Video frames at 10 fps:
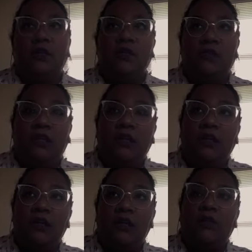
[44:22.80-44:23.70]
watching
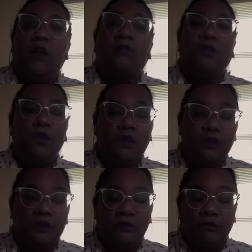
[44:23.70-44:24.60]
when I
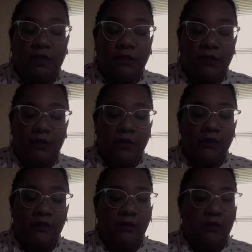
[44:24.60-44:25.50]
first found out about
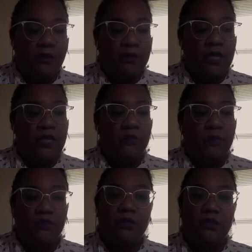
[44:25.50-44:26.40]
you where you were taking
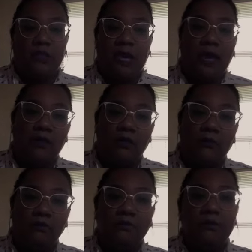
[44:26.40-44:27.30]
pictures in Seattle